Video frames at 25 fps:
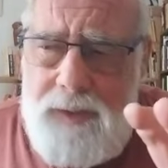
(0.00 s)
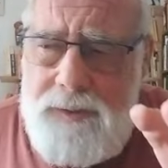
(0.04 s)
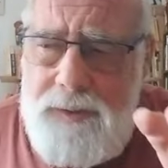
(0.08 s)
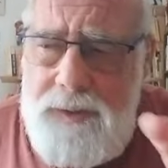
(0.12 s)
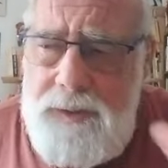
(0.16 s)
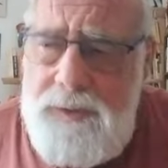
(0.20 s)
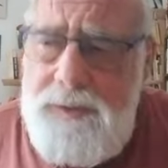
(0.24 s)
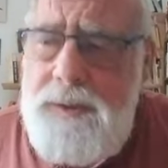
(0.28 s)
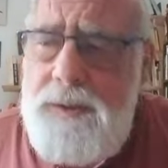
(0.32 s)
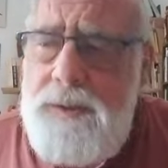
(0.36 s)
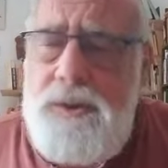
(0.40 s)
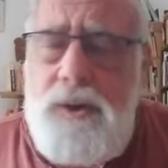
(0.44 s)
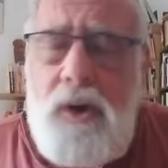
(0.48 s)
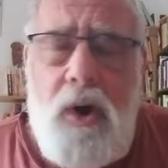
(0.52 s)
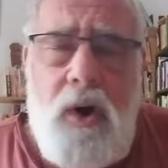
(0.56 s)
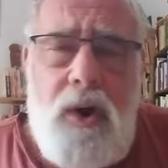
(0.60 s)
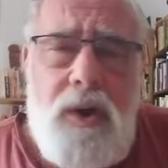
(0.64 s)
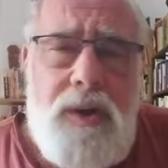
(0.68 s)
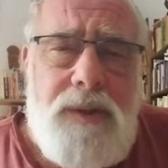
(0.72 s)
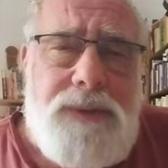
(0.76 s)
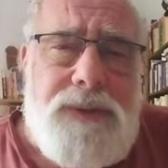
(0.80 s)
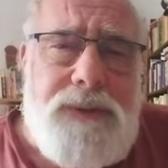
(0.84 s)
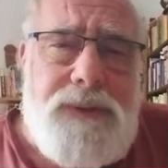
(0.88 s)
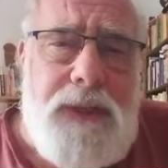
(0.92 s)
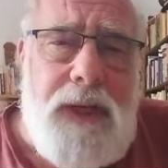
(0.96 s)
this is
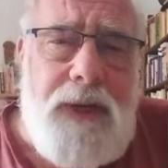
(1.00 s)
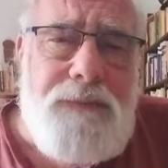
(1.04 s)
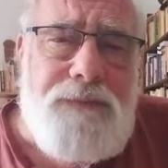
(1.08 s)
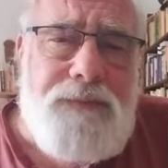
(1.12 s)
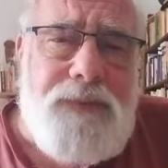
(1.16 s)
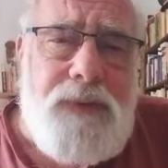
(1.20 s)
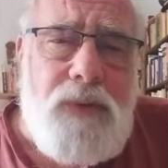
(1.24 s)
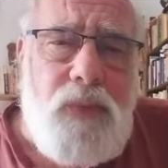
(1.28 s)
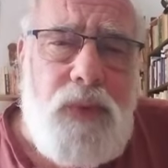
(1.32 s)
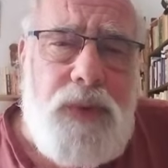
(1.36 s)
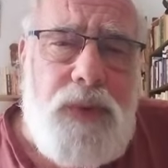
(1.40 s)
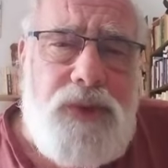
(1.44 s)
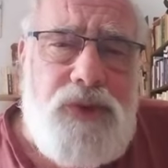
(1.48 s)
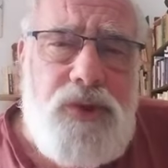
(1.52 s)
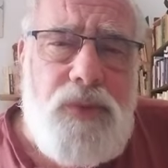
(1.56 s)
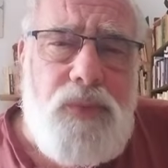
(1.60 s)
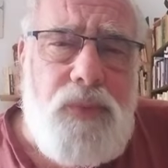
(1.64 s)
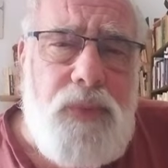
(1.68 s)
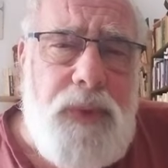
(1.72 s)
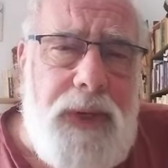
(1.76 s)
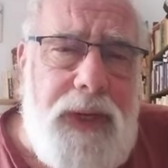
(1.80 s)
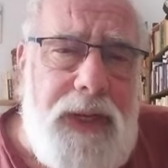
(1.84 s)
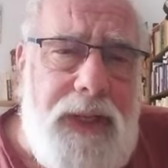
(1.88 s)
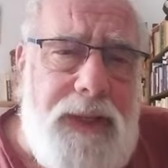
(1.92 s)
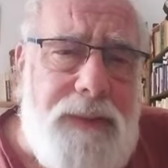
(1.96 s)
all stuff that we should
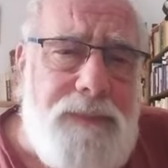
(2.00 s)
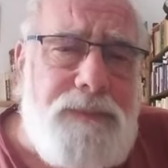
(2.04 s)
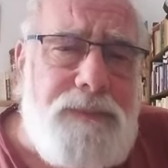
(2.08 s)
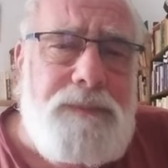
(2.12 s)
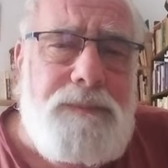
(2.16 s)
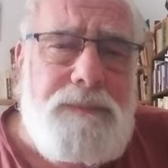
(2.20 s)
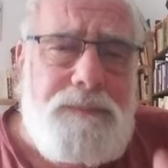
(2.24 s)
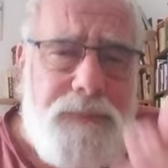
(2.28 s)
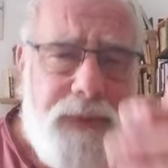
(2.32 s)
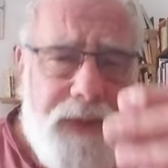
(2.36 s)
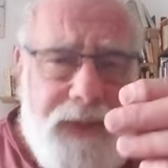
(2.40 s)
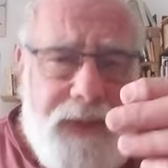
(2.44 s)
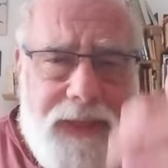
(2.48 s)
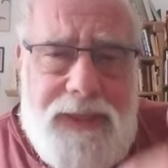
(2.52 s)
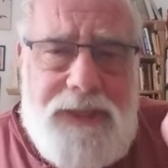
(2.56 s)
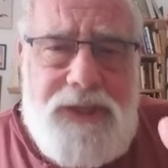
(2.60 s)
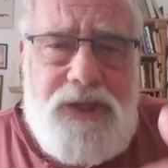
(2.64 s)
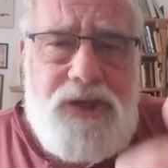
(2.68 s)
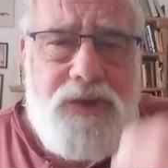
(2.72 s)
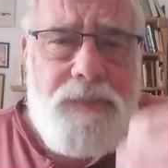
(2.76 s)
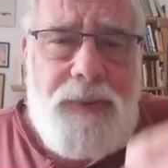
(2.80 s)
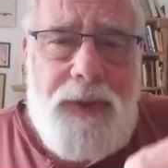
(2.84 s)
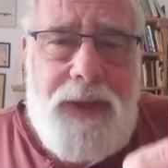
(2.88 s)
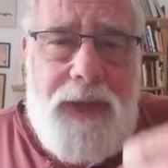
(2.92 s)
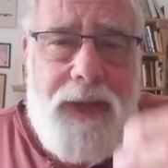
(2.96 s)
really begin
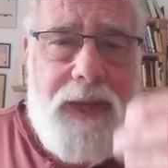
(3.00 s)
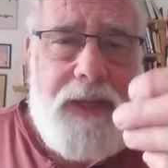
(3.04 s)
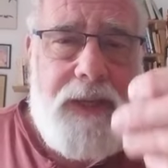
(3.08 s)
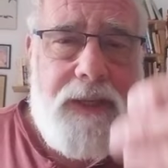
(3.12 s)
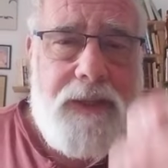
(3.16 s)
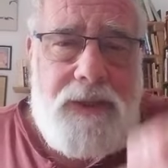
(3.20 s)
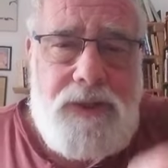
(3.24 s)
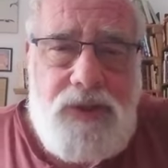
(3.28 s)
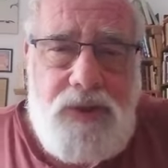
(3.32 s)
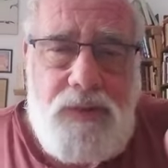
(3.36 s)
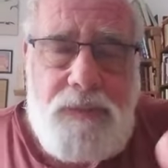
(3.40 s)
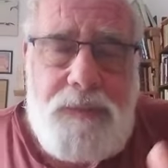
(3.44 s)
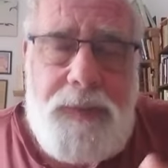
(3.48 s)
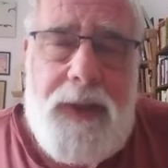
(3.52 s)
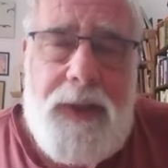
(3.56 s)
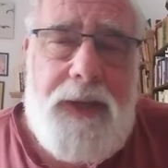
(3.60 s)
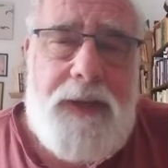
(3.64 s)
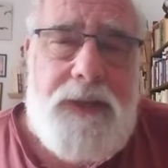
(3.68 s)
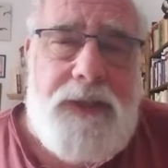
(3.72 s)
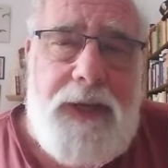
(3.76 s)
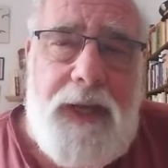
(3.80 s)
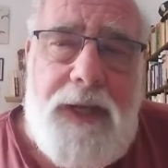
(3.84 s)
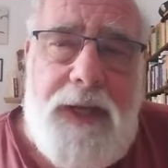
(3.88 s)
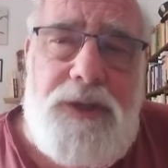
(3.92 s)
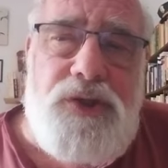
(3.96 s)
to pay
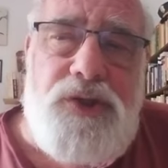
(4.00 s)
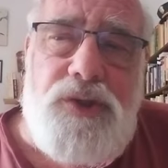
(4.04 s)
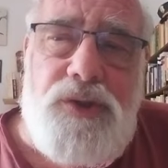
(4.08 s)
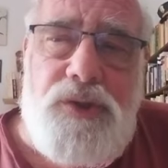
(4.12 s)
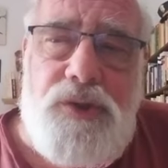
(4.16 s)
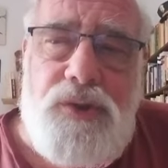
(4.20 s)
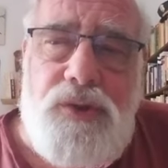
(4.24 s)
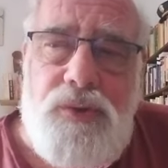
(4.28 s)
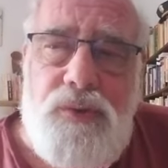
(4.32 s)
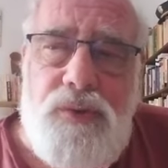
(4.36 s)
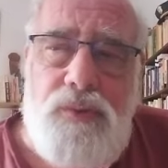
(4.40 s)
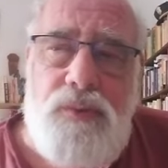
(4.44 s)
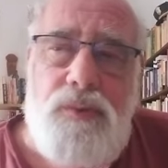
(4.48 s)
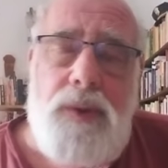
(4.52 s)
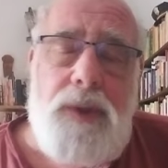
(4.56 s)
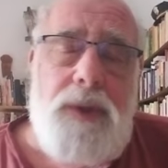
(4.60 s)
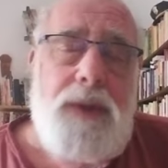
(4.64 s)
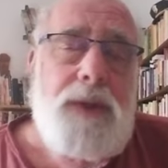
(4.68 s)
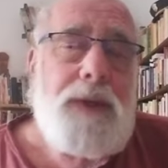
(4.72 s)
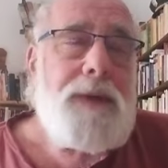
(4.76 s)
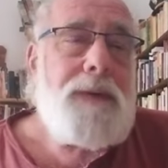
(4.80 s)
attention to.